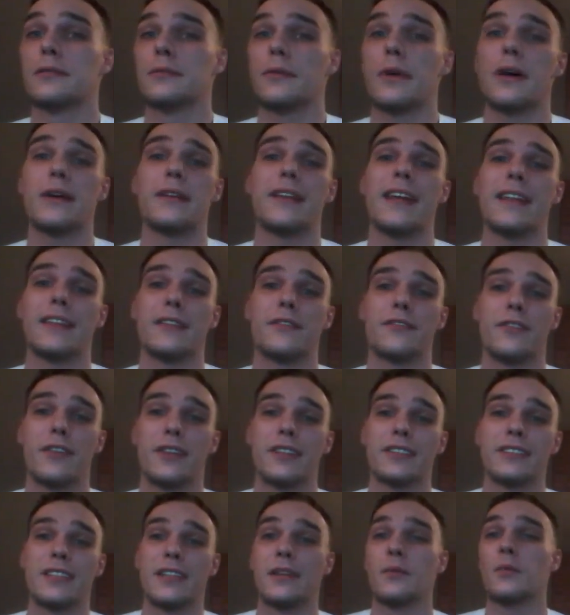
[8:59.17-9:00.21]
Well, not the
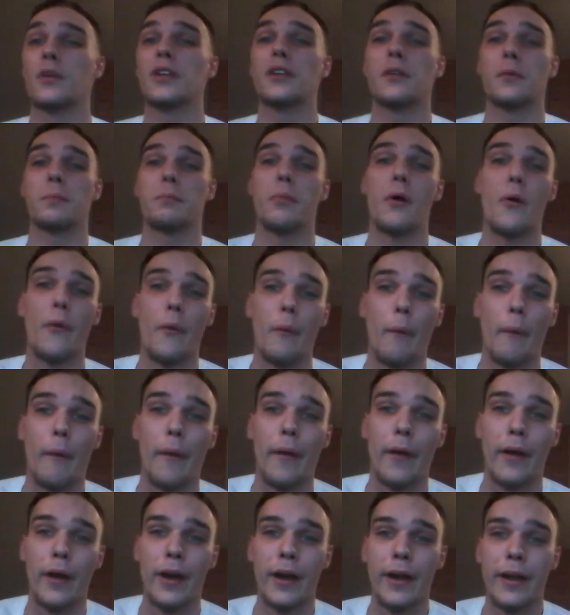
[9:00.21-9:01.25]
funnest thing. When you're
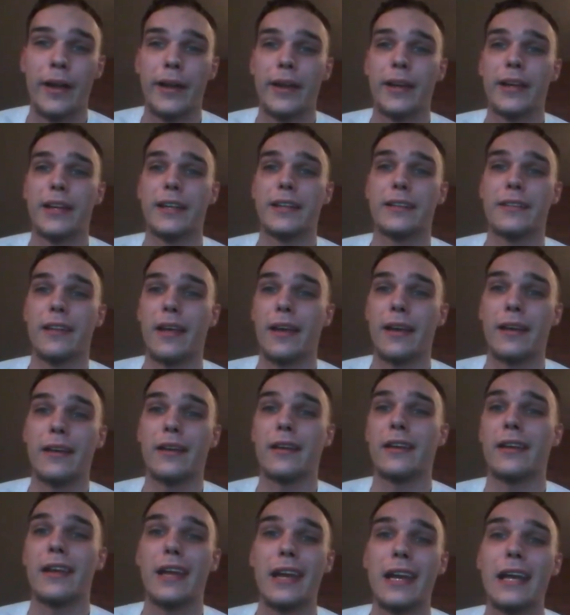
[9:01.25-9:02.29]
poor, it's
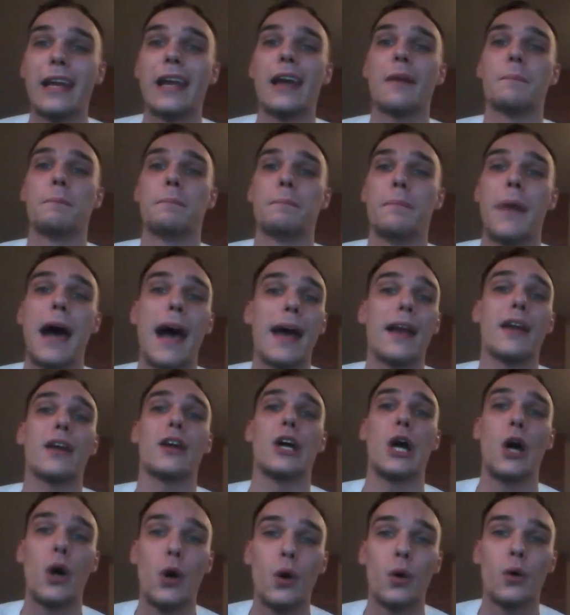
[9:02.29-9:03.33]
like getting a pot of
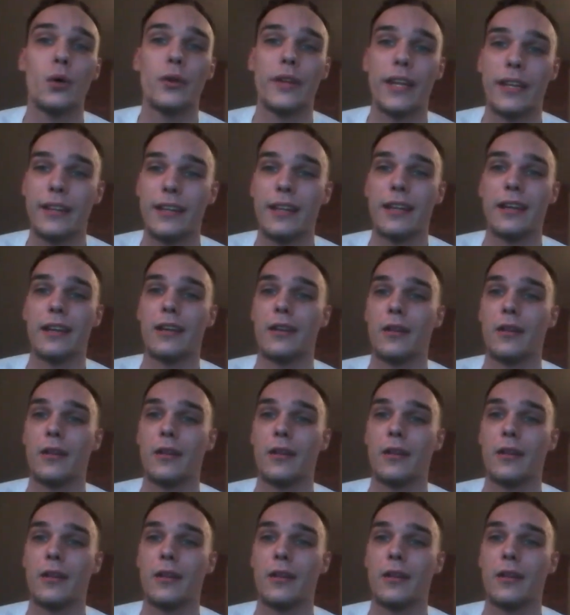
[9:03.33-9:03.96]
gold at the end